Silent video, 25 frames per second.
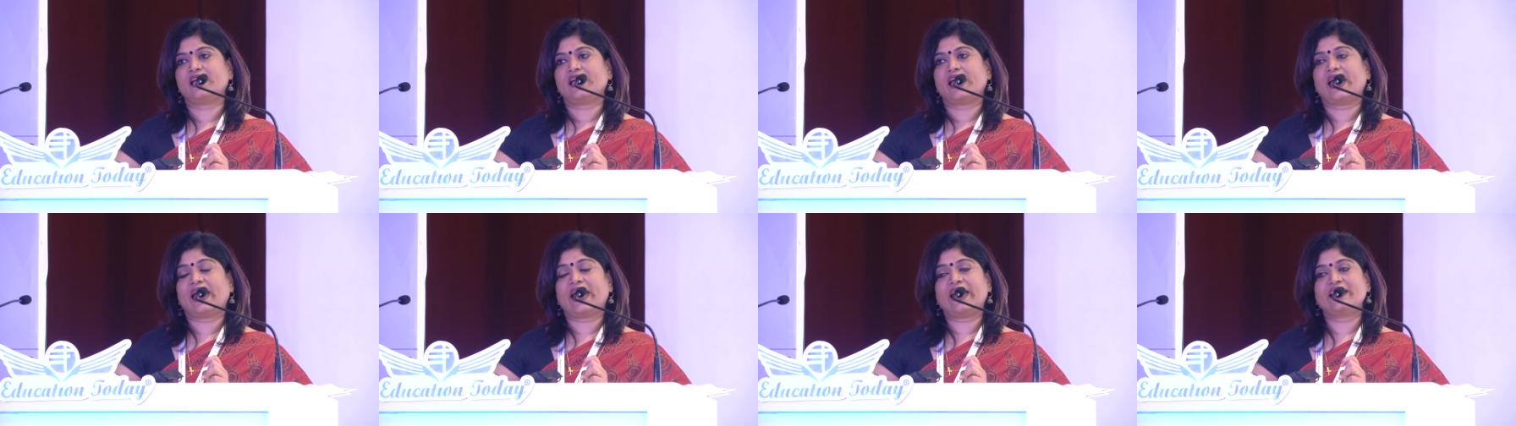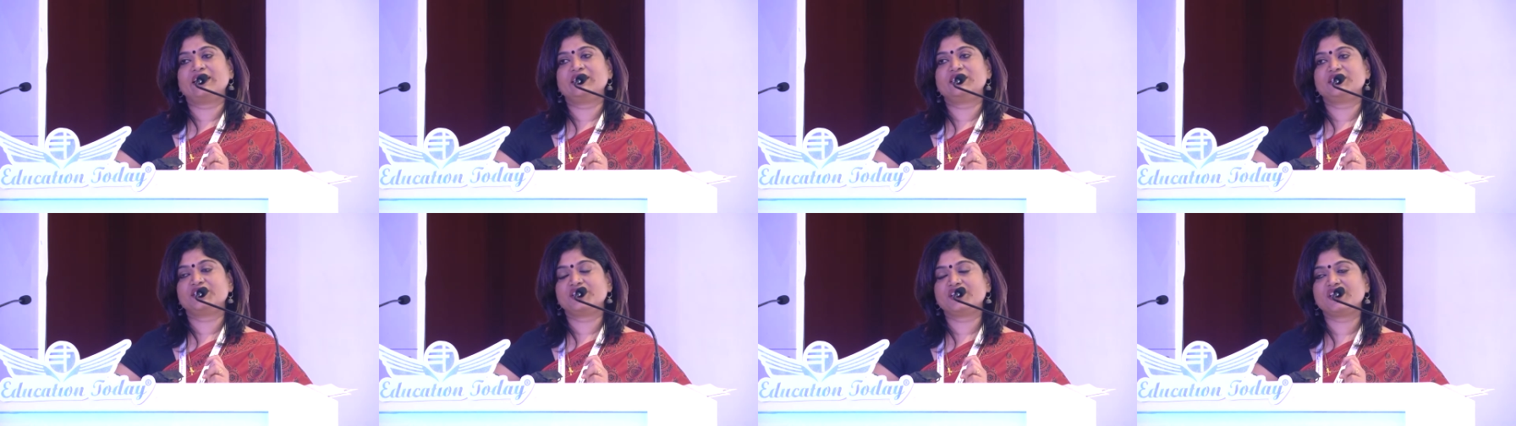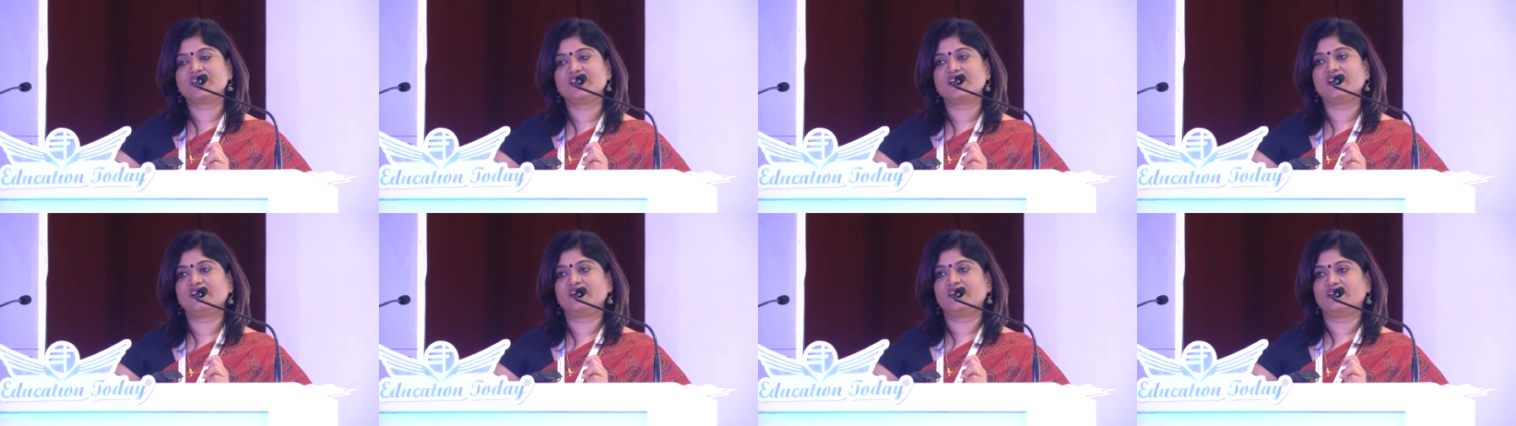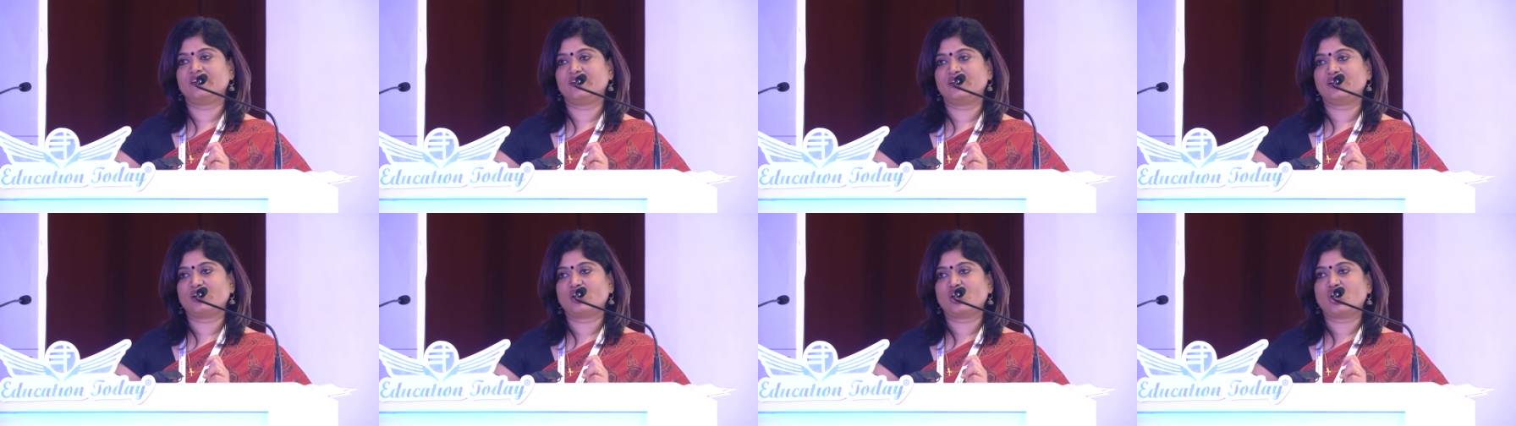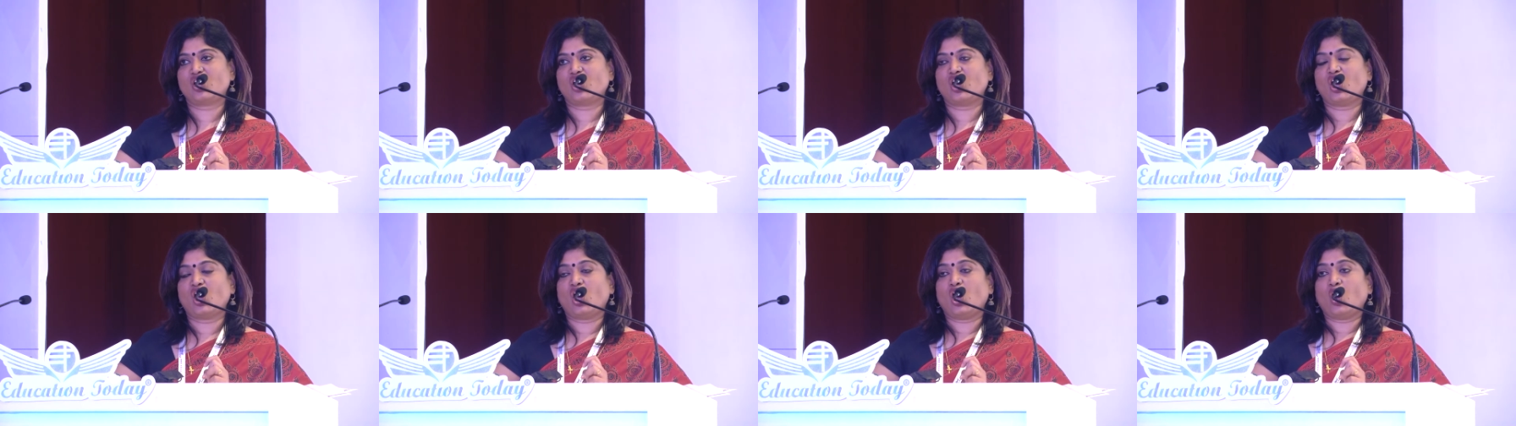And here,
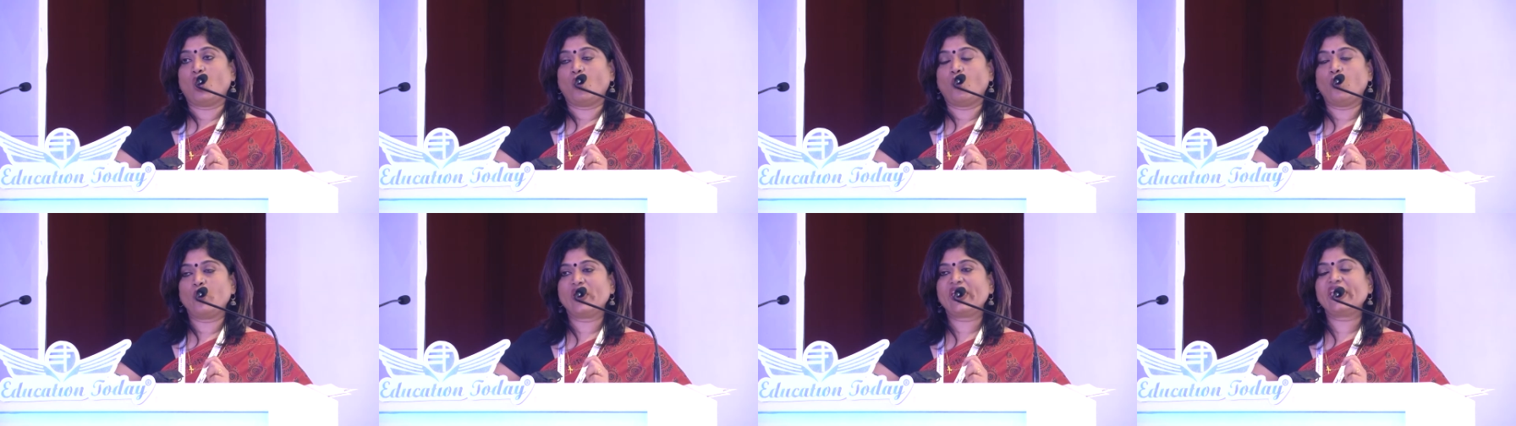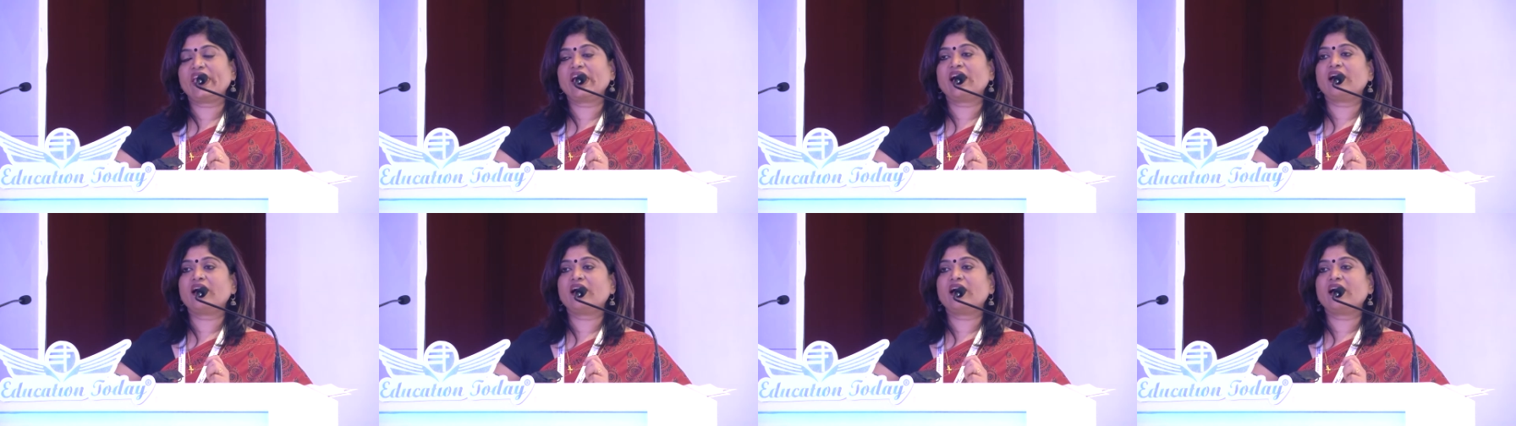we